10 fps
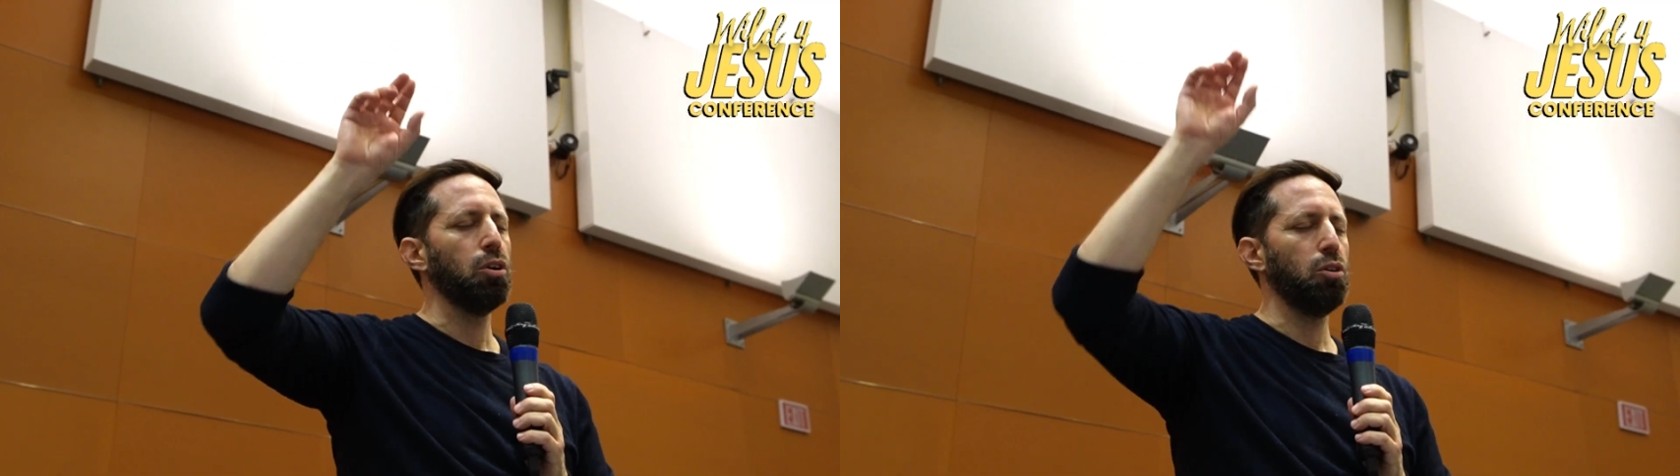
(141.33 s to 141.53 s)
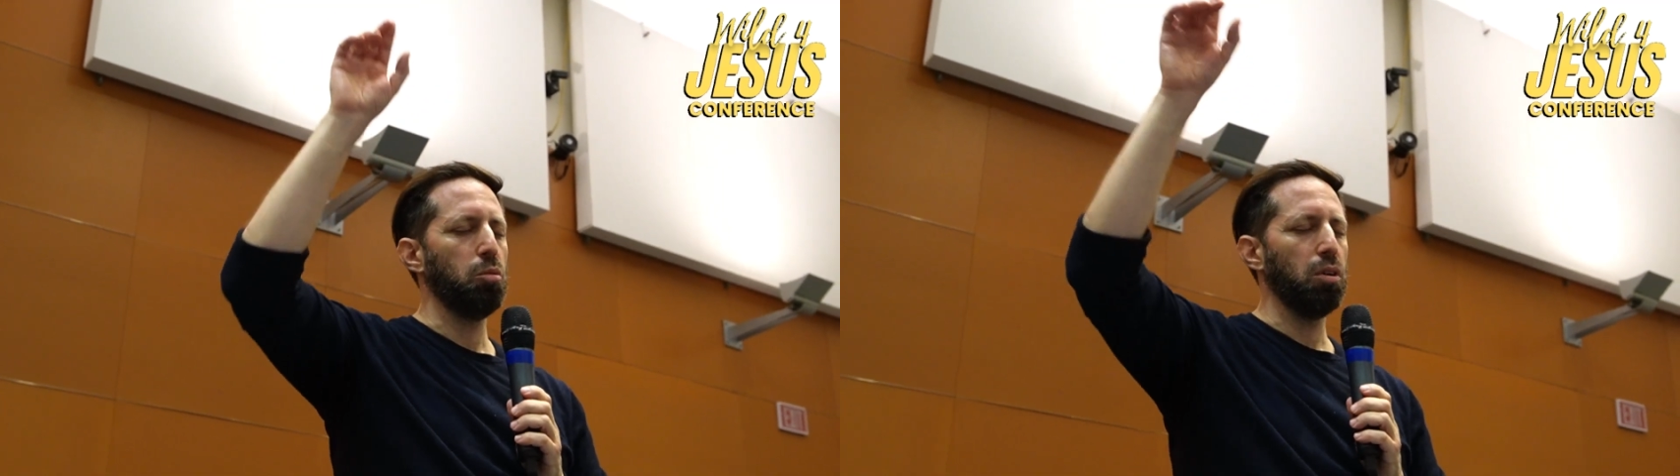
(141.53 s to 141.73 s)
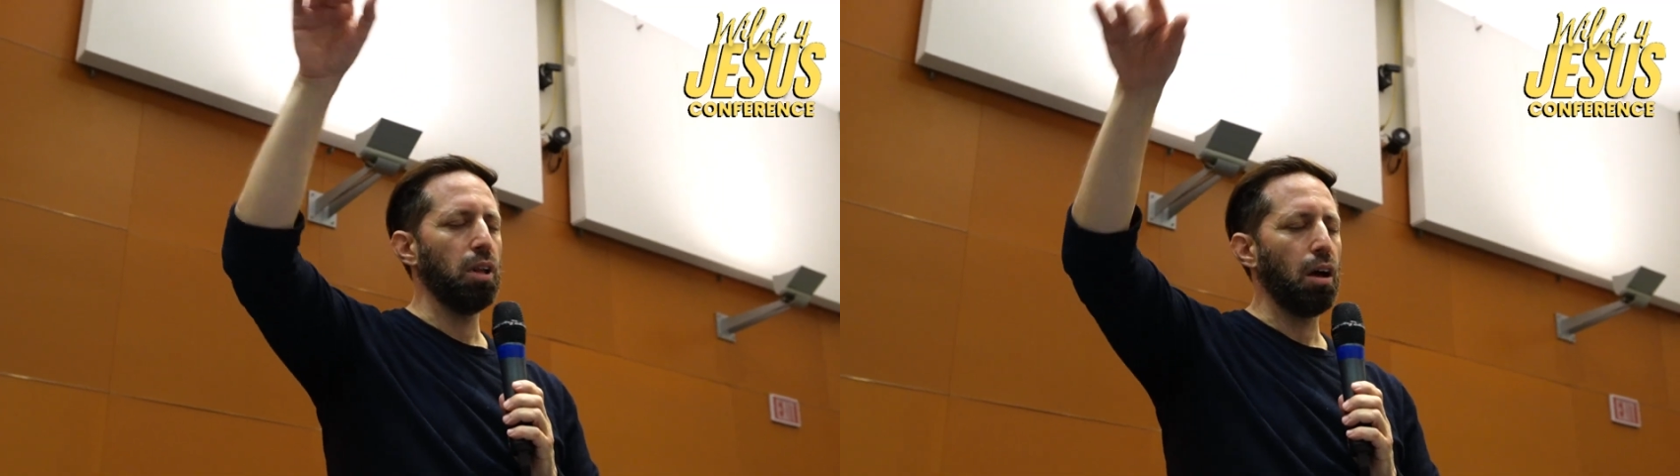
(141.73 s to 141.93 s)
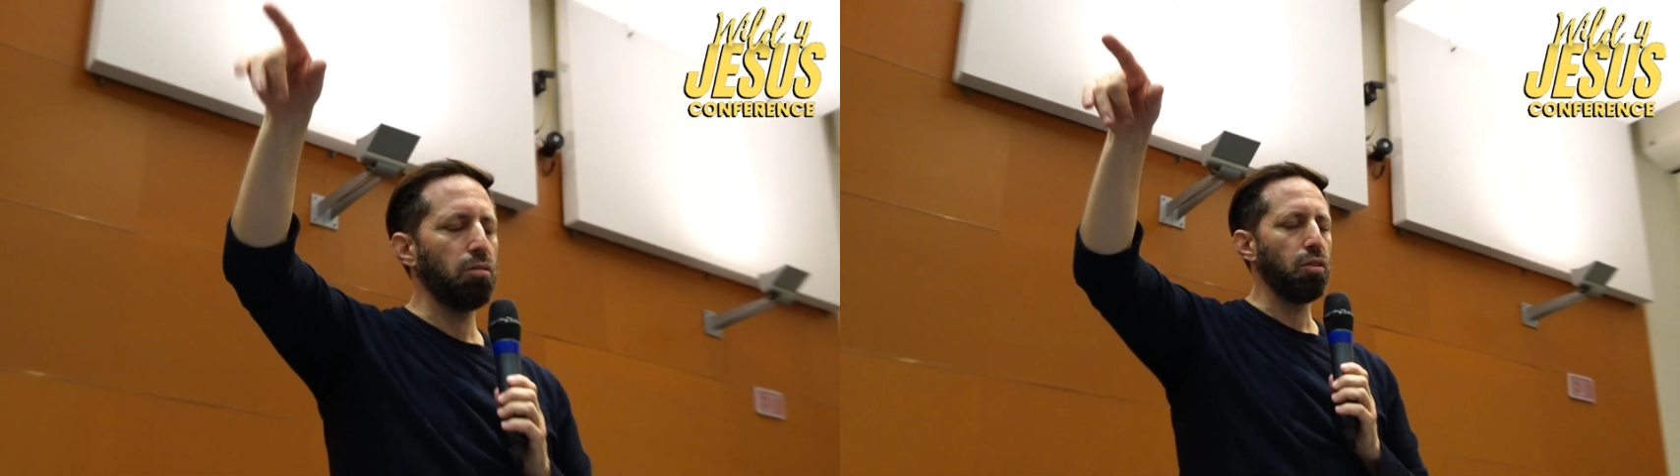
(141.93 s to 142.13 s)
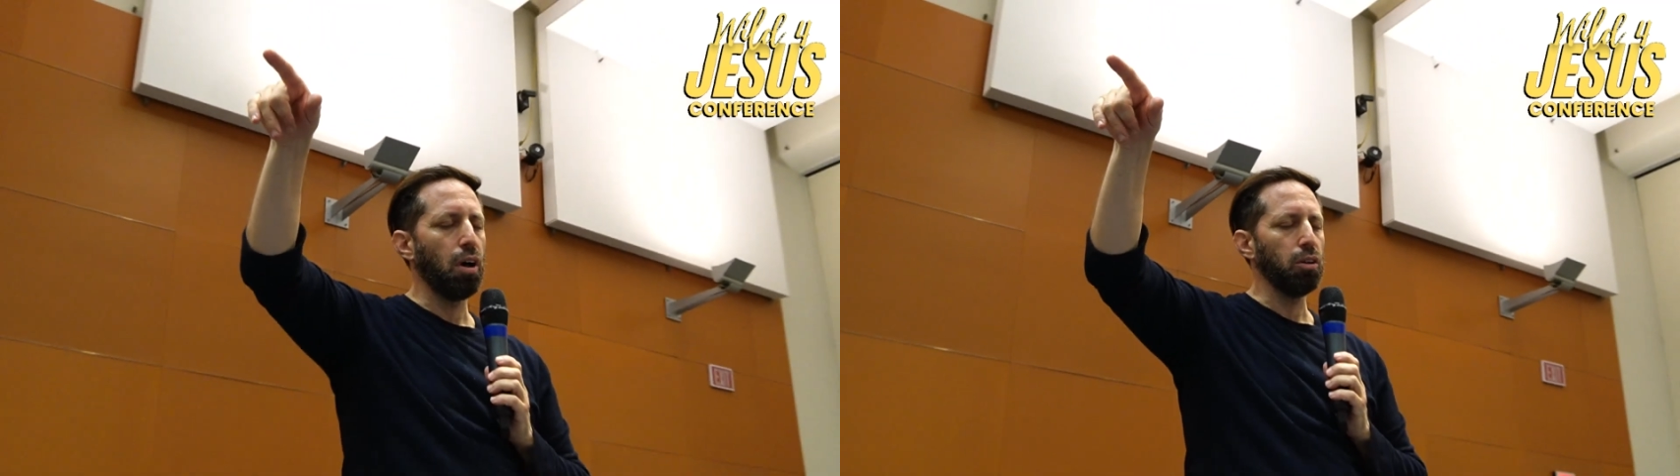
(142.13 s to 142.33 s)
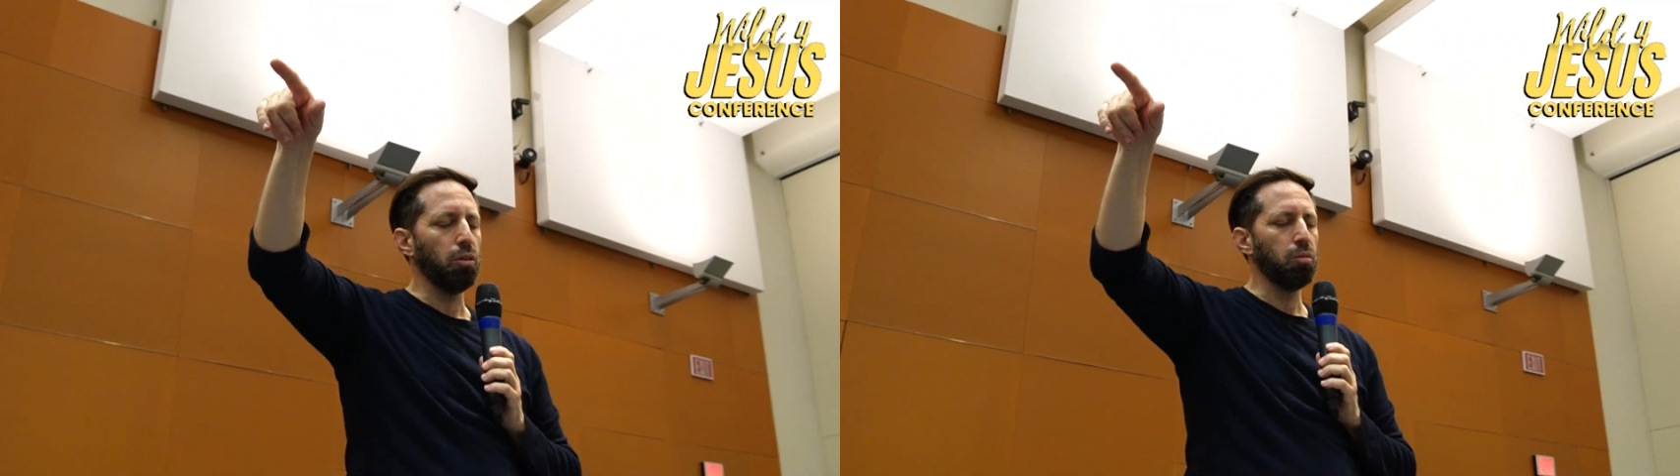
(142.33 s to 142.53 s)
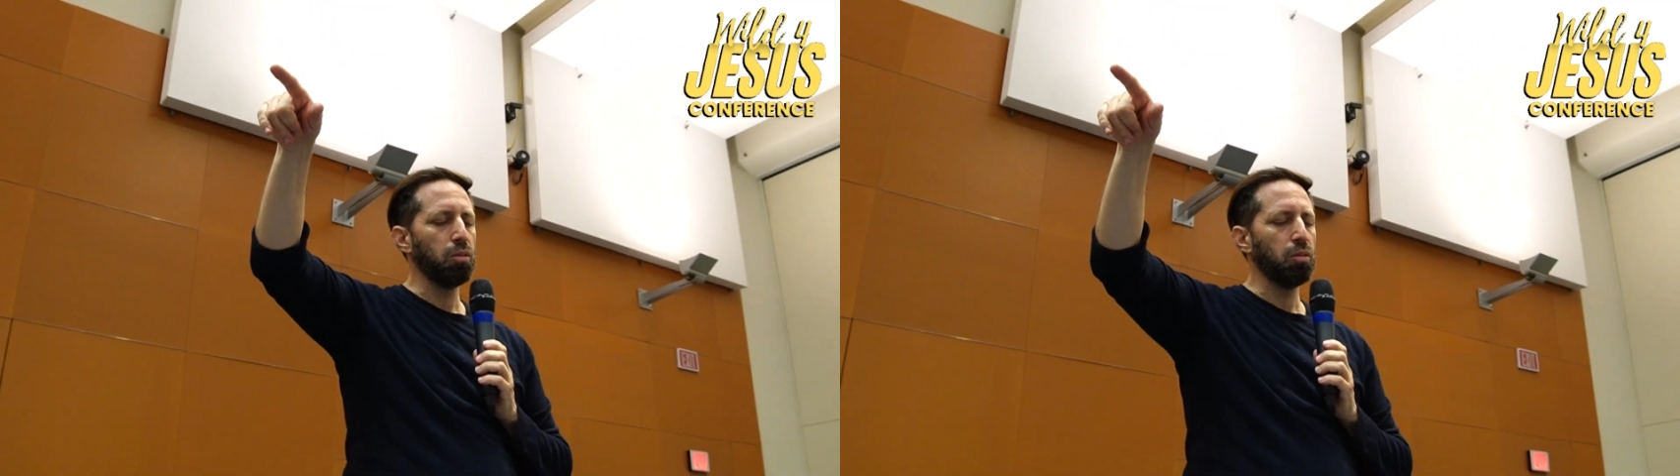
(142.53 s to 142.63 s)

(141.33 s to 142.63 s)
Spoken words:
you will not follow.